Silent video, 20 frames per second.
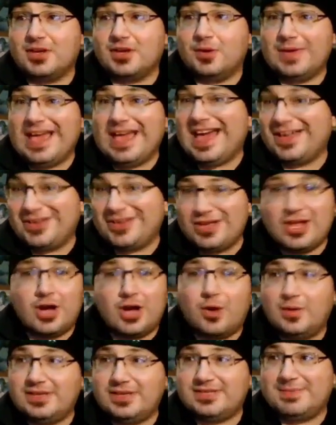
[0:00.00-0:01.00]
So yeah,
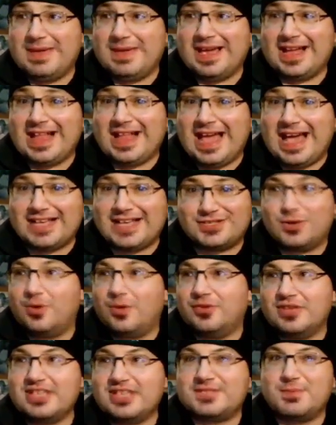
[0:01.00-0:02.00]
he's being an
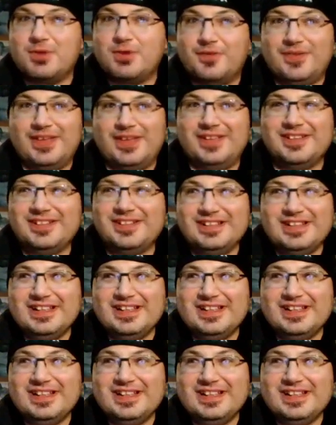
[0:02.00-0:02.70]
asshole in this movie.